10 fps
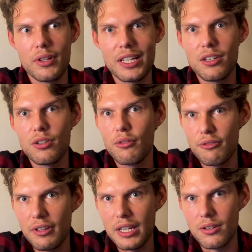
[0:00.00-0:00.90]
licking your
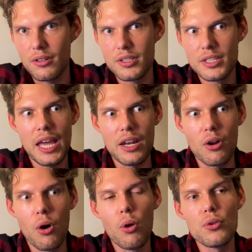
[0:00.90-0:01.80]
fingers, and
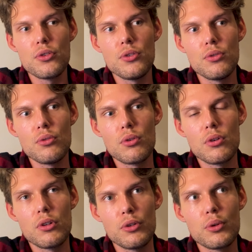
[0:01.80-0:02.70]
all
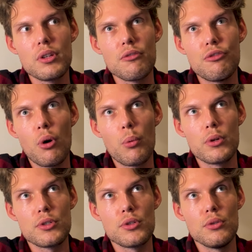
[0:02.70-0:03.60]
you're looking
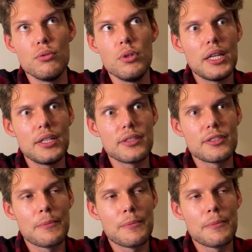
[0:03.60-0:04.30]
forward to is